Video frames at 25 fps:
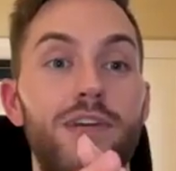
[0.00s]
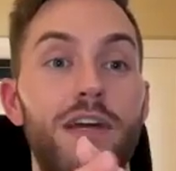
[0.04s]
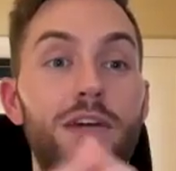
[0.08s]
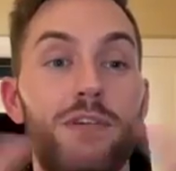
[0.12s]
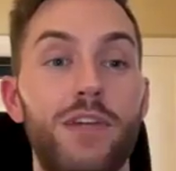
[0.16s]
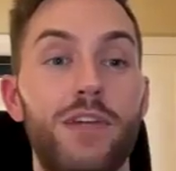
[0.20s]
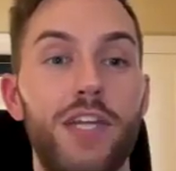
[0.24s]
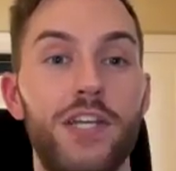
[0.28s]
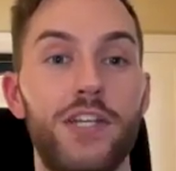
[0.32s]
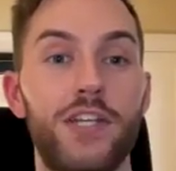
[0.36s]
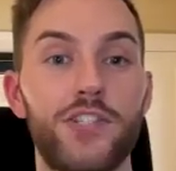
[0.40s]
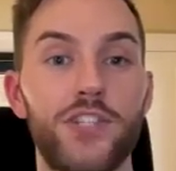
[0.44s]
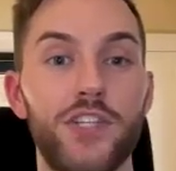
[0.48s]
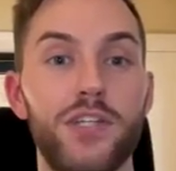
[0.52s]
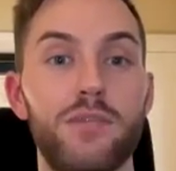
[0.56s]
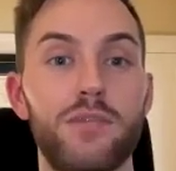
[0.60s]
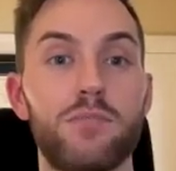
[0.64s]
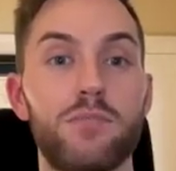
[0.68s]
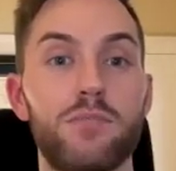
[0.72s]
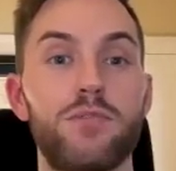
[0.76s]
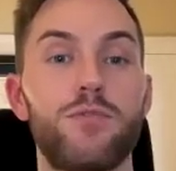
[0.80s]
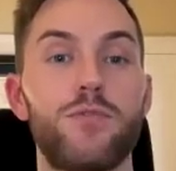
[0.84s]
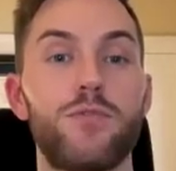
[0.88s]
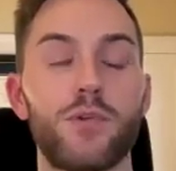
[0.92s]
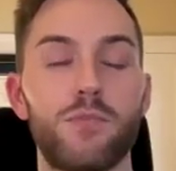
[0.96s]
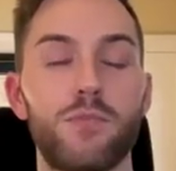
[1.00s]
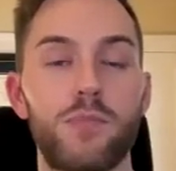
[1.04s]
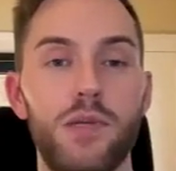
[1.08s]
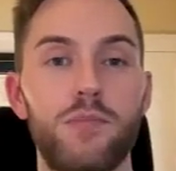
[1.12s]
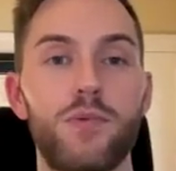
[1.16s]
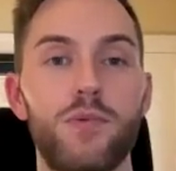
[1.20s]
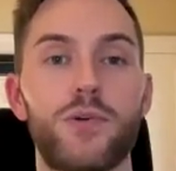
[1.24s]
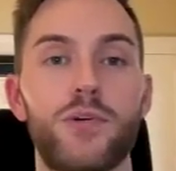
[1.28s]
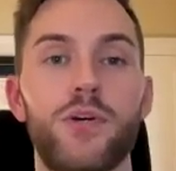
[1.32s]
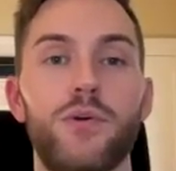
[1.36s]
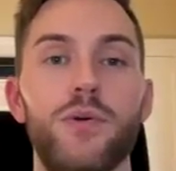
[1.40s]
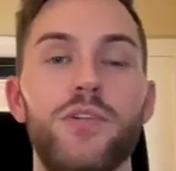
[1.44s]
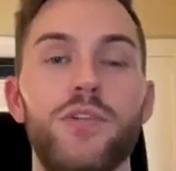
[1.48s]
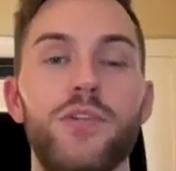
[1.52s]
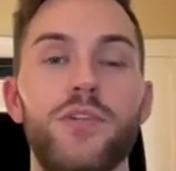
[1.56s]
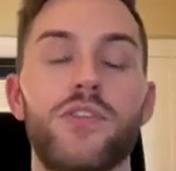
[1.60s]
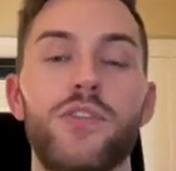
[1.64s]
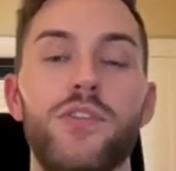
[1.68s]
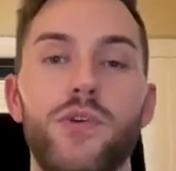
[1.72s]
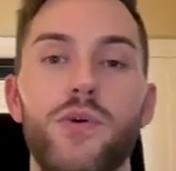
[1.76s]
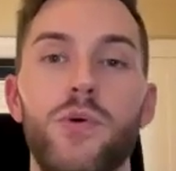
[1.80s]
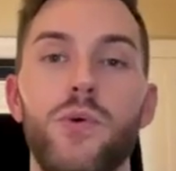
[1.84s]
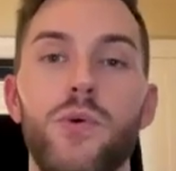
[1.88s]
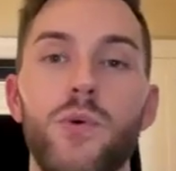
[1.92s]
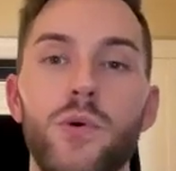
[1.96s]
foundation before people go into
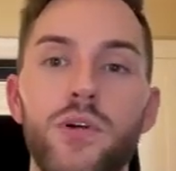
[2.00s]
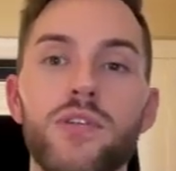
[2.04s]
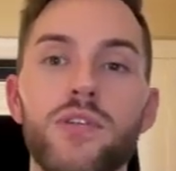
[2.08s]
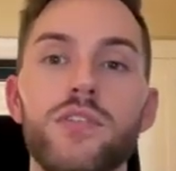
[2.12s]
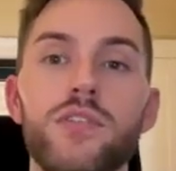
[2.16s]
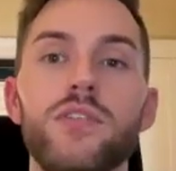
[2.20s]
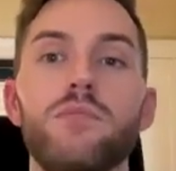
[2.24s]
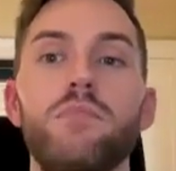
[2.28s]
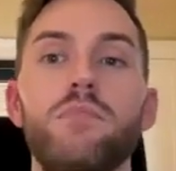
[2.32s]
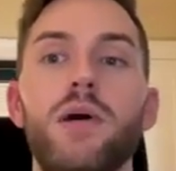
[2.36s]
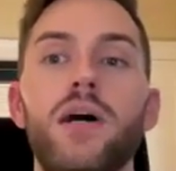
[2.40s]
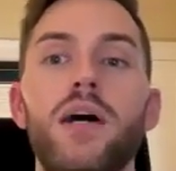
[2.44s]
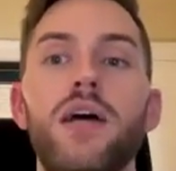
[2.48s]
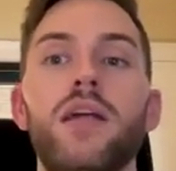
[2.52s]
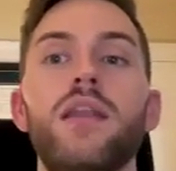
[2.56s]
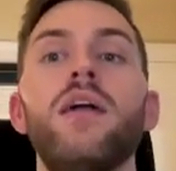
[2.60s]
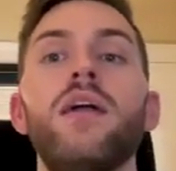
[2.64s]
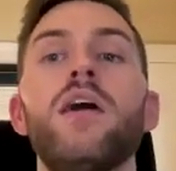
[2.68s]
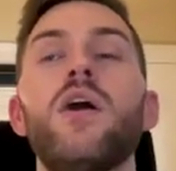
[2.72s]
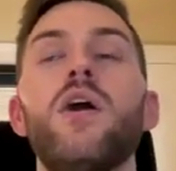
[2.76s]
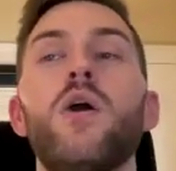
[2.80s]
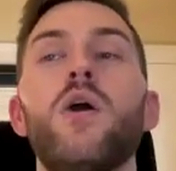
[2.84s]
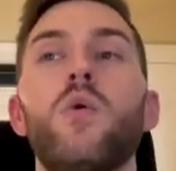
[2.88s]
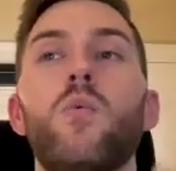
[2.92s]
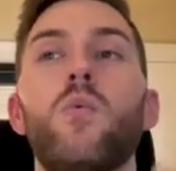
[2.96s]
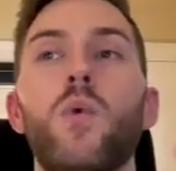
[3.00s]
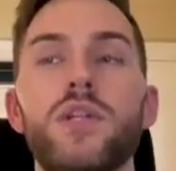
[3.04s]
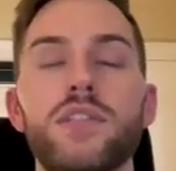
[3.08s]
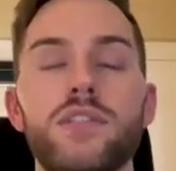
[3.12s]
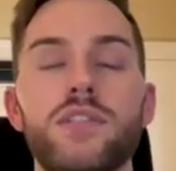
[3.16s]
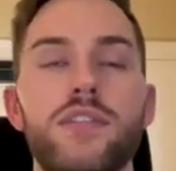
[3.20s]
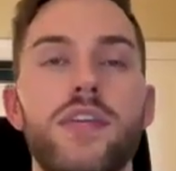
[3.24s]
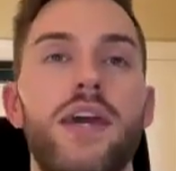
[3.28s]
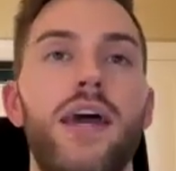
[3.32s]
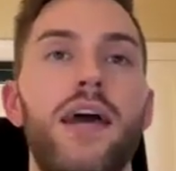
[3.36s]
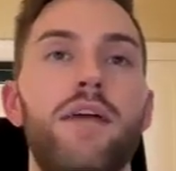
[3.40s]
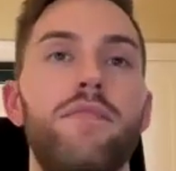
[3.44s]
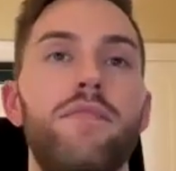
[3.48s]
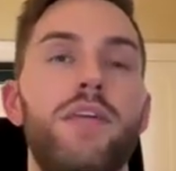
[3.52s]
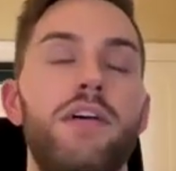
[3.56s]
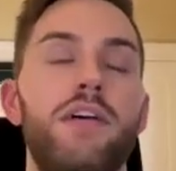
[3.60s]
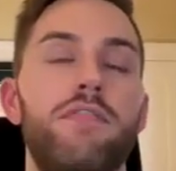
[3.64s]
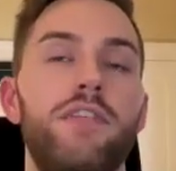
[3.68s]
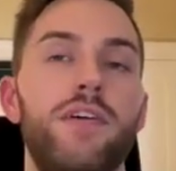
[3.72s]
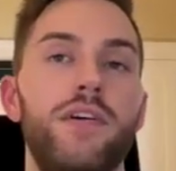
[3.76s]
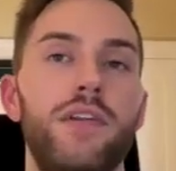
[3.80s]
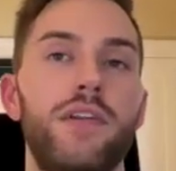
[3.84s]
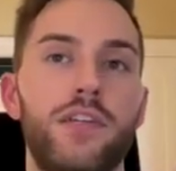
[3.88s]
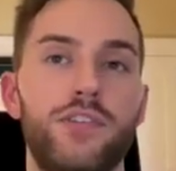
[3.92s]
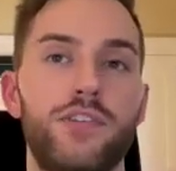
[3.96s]
the course. But once they have
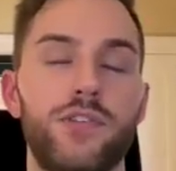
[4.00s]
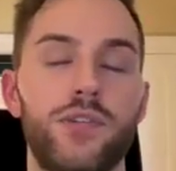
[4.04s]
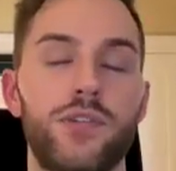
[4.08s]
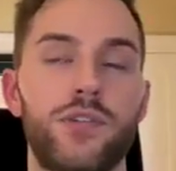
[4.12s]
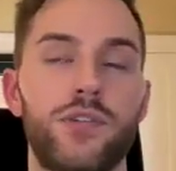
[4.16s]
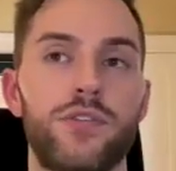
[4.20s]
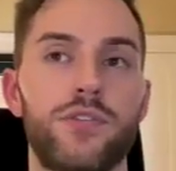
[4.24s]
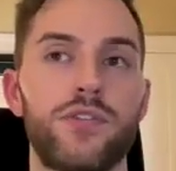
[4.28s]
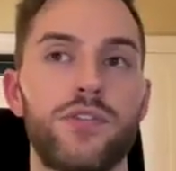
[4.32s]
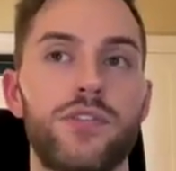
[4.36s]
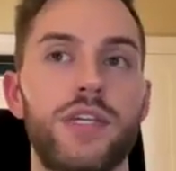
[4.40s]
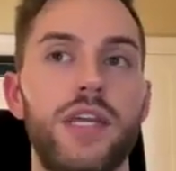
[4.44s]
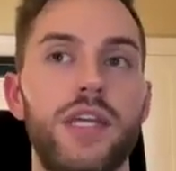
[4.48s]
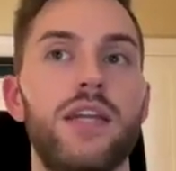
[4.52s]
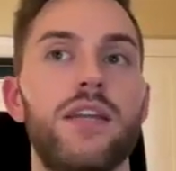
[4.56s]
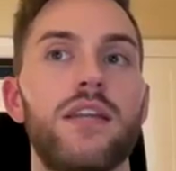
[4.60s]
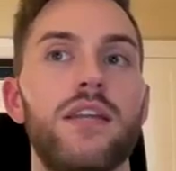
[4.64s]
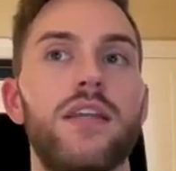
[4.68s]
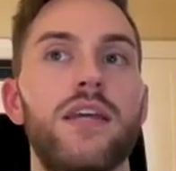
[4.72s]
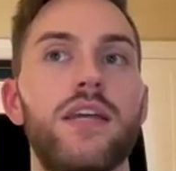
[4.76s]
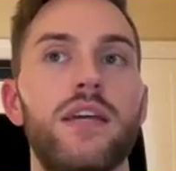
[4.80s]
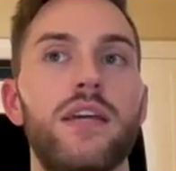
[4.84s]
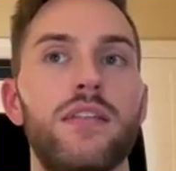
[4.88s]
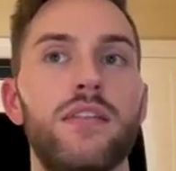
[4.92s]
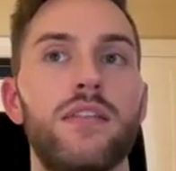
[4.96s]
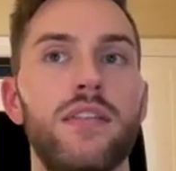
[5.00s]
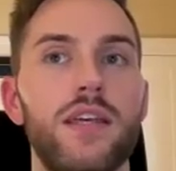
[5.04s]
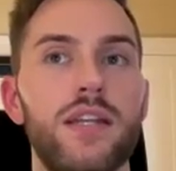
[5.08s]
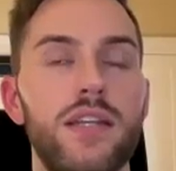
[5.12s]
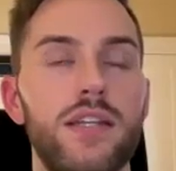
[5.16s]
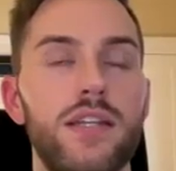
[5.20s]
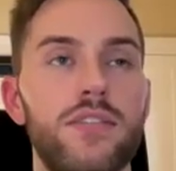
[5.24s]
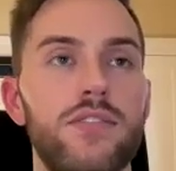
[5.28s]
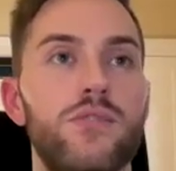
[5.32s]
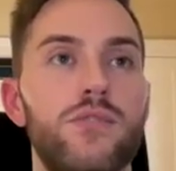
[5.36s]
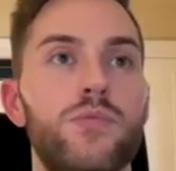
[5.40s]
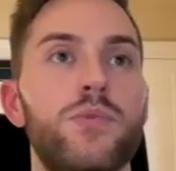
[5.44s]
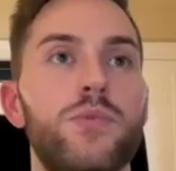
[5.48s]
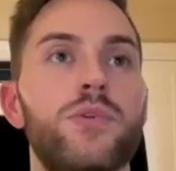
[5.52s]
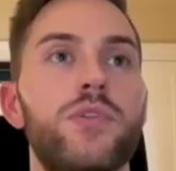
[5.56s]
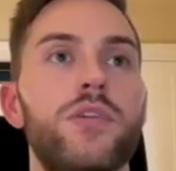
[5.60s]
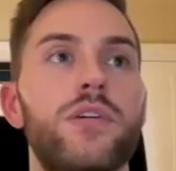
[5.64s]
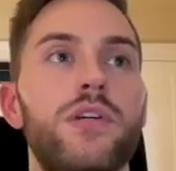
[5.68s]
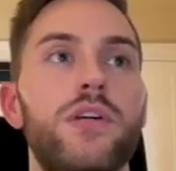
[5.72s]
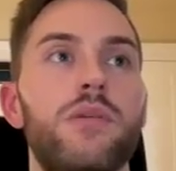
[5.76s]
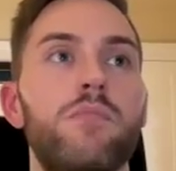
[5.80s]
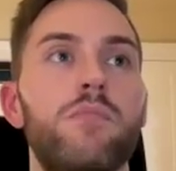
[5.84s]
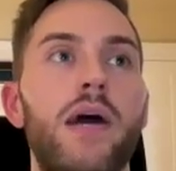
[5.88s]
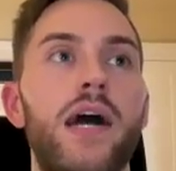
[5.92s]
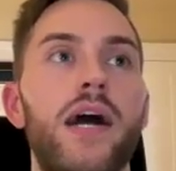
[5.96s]
that foundational understanding, then it's
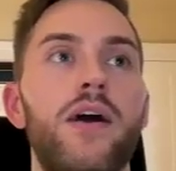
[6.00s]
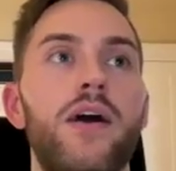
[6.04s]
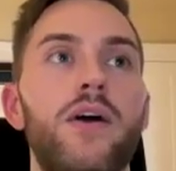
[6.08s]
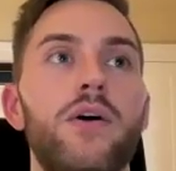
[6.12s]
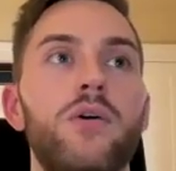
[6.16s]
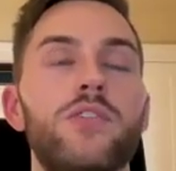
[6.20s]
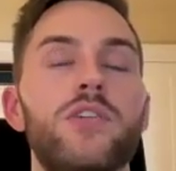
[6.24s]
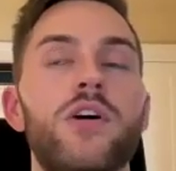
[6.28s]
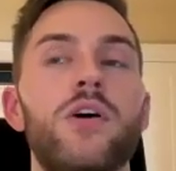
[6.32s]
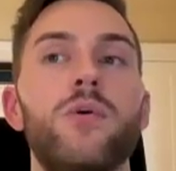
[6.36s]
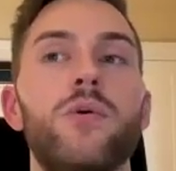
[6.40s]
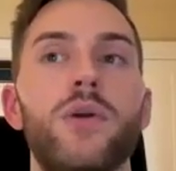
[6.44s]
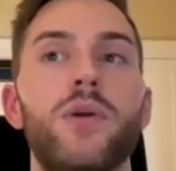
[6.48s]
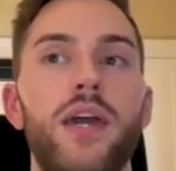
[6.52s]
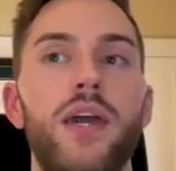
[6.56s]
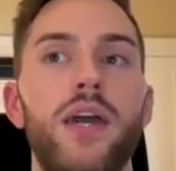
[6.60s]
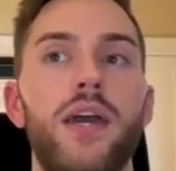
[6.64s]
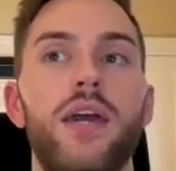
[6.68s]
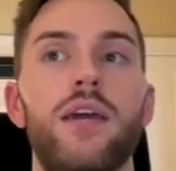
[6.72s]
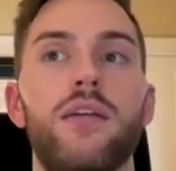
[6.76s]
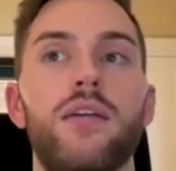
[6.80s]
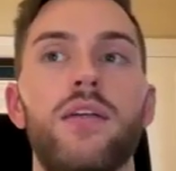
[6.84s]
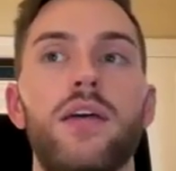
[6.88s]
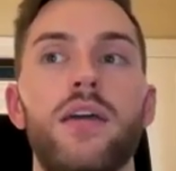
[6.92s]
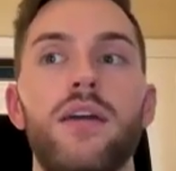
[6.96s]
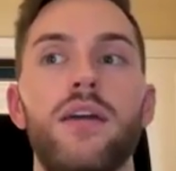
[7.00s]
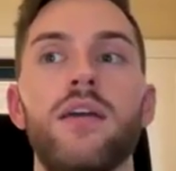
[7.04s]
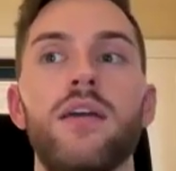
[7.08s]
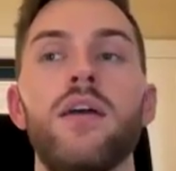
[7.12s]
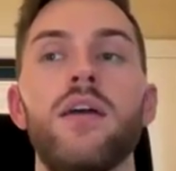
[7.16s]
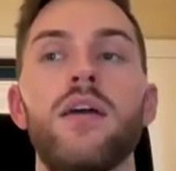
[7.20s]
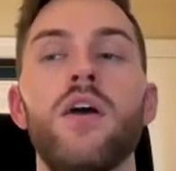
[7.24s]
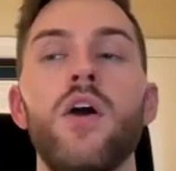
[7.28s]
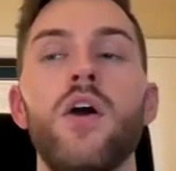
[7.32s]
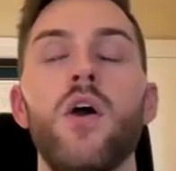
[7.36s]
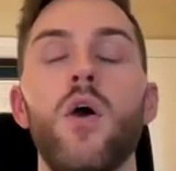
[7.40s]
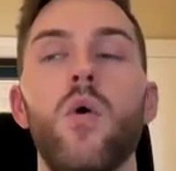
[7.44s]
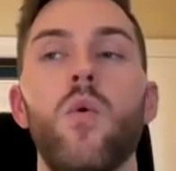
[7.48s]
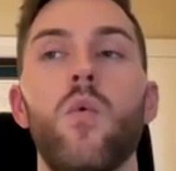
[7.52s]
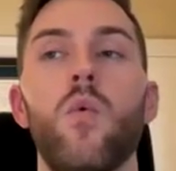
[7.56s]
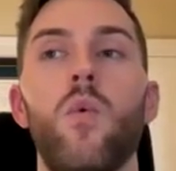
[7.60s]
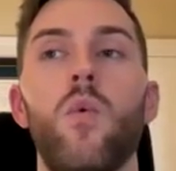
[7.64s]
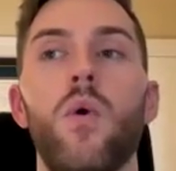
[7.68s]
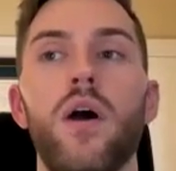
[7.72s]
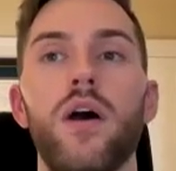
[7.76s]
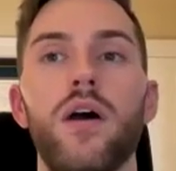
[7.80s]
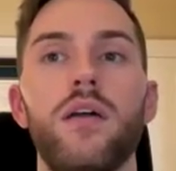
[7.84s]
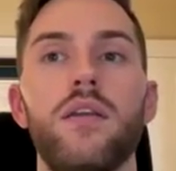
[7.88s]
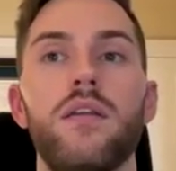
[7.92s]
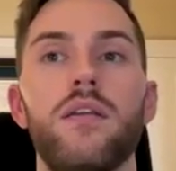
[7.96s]
really about, okay, like
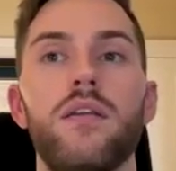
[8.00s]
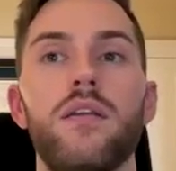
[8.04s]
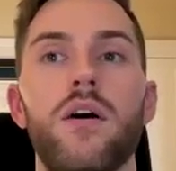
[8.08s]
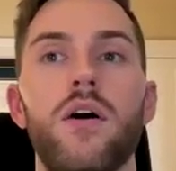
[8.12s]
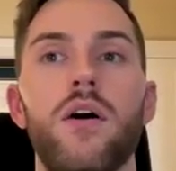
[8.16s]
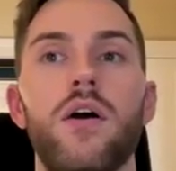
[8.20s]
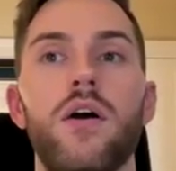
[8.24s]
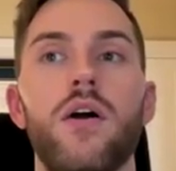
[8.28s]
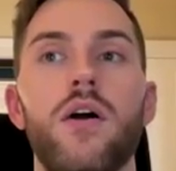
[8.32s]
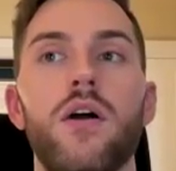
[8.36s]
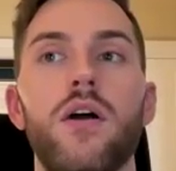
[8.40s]
what